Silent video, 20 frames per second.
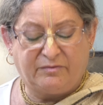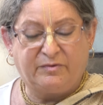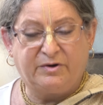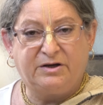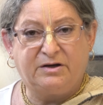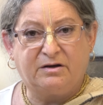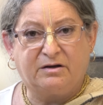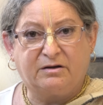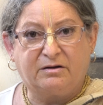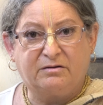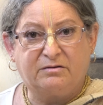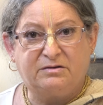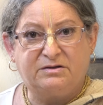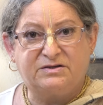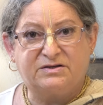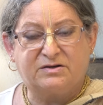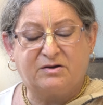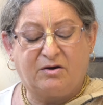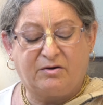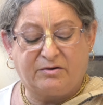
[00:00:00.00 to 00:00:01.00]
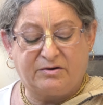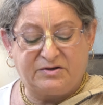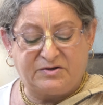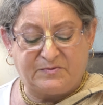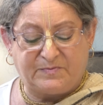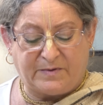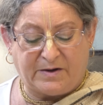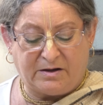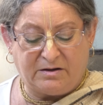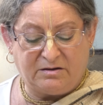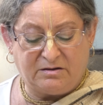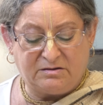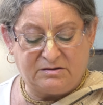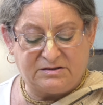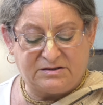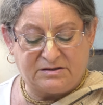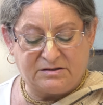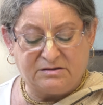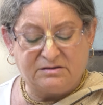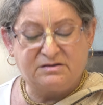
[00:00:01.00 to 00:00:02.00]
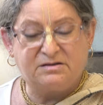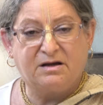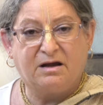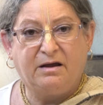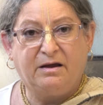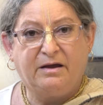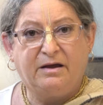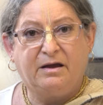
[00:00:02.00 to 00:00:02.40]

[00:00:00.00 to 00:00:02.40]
ridiculous correspondences